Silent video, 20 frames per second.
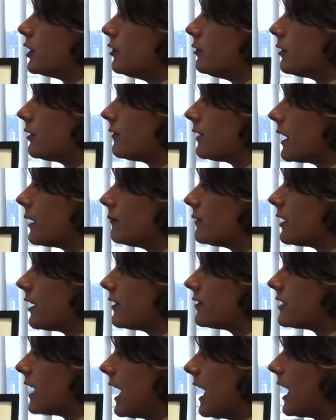U of M
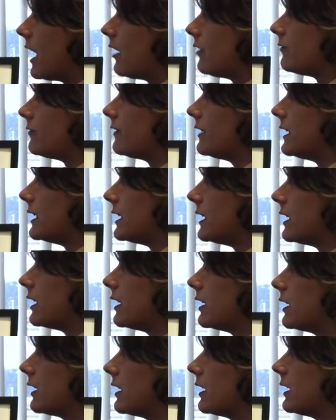does have
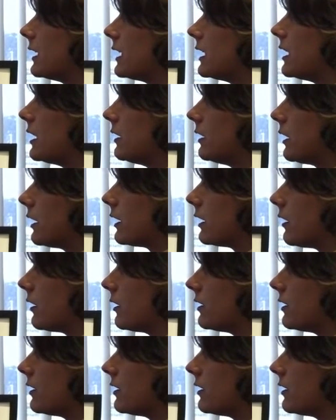a